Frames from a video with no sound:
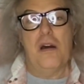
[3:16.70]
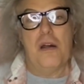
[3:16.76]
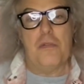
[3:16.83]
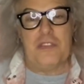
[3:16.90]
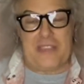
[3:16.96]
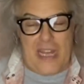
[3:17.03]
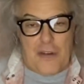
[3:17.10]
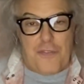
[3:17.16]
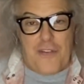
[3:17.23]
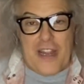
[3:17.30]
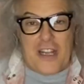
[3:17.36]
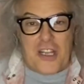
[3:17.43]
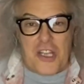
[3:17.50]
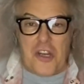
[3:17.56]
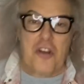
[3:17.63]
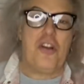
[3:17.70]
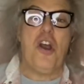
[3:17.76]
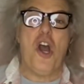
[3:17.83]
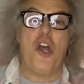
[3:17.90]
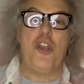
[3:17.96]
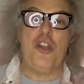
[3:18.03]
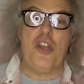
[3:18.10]
Was that a failure?
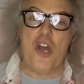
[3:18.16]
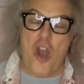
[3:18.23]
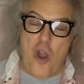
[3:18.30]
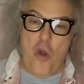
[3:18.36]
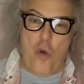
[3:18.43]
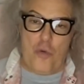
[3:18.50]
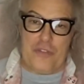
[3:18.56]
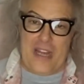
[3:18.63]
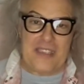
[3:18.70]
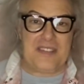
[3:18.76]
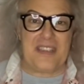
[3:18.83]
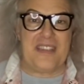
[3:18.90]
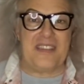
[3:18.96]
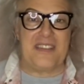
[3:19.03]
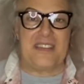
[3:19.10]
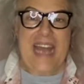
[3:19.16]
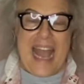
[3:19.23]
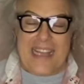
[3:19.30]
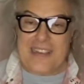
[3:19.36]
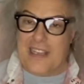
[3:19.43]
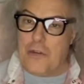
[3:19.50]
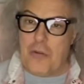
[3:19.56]
No, that's
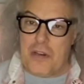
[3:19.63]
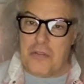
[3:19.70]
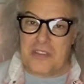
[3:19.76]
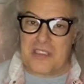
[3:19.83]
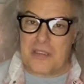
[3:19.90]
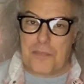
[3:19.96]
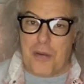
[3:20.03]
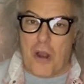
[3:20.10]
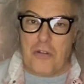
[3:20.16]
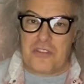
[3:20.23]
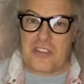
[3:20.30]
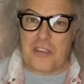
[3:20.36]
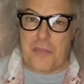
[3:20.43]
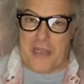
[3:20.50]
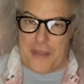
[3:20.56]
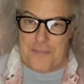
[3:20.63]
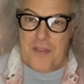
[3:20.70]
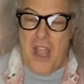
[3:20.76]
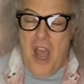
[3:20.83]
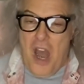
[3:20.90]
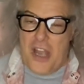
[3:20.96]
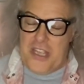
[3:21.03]
exactly what it was supposed to be.
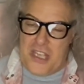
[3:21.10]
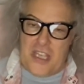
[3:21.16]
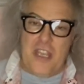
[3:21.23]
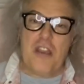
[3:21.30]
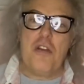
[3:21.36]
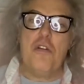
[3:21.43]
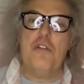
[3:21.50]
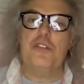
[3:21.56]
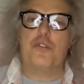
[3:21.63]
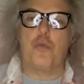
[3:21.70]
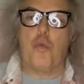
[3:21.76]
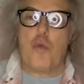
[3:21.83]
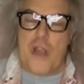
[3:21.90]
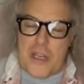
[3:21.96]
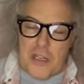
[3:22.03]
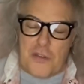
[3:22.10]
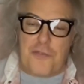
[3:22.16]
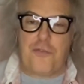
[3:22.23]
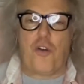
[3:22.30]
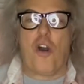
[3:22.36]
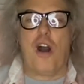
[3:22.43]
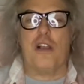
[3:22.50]
A huge
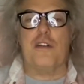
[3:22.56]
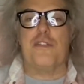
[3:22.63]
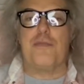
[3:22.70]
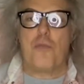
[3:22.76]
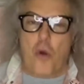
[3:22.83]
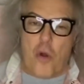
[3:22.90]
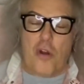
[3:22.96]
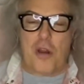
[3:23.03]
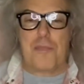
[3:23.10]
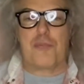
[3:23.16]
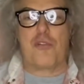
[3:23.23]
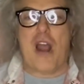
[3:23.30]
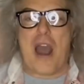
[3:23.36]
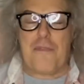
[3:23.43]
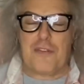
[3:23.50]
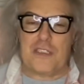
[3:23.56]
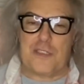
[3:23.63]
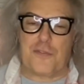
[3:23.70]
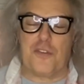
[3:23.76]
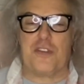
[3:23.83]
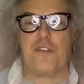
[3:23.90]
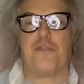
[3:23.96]
windfall of more profits
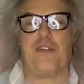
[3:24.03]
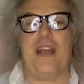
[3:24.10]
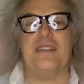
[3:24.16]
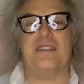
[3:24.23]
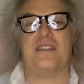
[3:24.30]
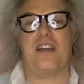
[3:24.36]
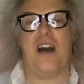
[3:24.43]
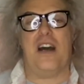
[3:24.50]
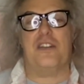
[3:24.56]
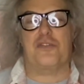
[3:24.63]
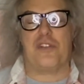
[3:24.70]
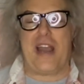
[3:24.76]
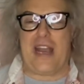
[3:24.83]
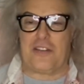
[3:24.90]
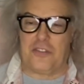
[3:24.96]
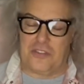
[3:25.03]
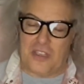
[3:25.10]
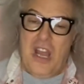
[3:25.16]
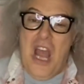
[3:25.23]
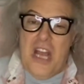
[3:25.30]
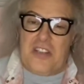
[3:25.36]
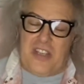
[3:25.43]
for defense contractors
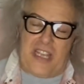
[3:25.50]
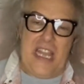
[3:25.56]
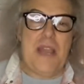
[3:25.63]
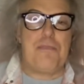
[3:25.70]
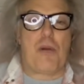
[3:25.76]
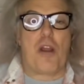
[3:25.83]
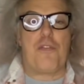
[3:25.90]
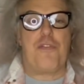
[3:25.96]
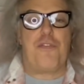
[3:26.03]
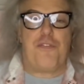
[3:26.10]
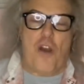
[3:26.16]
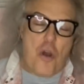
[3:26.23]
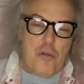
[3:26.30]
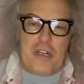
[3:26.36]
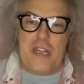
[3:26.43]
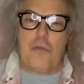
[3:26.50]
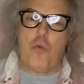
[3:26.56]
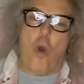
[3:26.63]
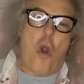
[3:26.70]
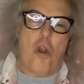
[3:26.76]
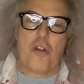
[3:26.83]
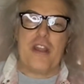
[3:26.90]
to keep our phony
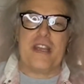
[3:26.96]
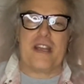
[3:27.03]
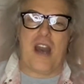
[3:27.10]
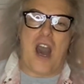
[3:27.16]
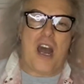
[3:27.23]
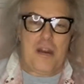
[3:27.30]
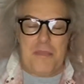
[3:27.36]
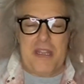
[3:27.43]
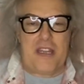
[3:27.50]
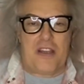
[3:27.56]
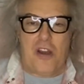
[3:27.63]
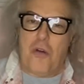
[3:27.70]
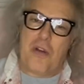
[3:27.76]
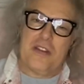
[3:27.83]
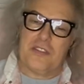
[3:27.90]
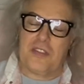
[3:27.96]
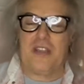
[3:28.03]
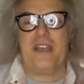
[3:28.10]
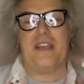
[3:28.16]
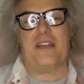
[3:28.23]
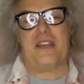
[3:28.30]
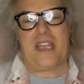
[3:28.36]
war economy going so
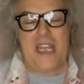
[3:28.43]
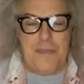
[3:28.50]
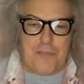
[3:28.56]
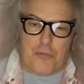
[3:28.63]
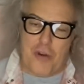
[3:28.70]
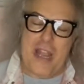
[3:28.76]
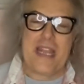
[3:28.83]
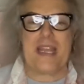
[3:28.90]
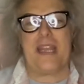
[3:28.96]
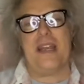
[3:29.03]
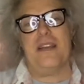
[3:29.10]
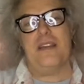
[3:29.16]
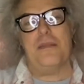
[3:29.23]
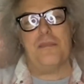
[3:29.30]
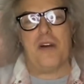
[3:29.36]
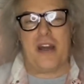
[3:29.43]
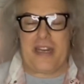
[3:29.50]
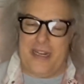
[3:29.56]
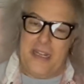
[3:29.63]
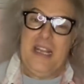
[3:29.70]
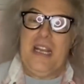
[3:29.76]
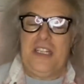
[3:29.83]
they could keep raking in the
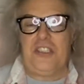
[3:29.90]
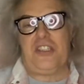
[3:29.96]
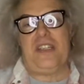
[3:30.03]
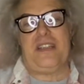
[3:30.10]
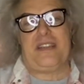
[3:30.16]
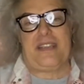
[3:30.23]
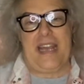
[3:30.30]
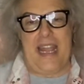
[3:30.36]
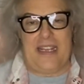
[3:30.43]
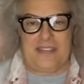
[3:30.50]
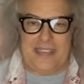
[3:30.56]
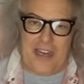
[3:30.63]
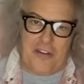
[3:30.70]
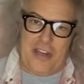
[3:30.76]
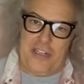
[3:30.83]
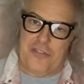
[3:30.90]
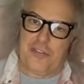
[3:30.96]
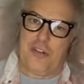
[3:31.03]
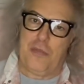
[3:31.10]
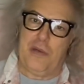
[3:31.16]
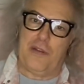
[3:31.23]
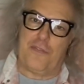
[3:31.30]
money. Gee, thanks, Harry
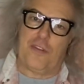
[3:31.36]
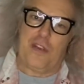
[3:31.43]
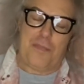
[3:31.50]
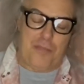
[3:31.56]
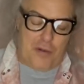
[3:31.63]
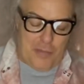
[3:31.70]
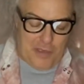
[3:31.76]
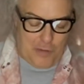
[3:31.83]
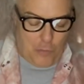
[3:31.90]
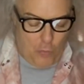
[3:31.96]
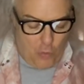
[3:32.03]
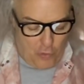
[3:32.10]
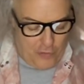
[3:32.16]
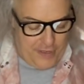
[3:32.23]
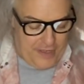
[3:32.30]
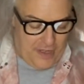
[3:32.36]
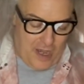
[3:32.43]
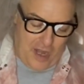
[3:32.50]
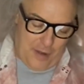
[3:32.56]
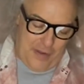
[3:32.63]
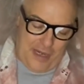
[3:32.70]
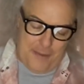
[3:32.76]
Truman, for the permanent war
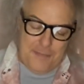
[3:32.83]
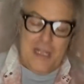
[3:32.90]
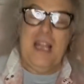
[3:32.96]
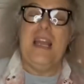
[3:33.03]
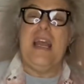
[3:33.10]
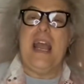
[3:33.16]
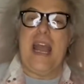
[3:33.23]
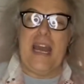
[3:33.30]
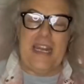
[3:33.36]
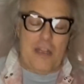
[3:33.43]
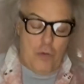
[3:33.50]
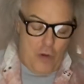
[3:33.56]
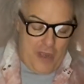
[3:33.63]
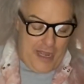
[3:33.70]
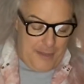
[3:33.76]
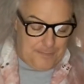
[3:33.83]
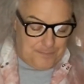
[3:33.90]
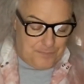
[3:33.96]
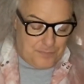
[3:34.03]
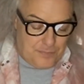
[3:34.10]
economy. Anyway,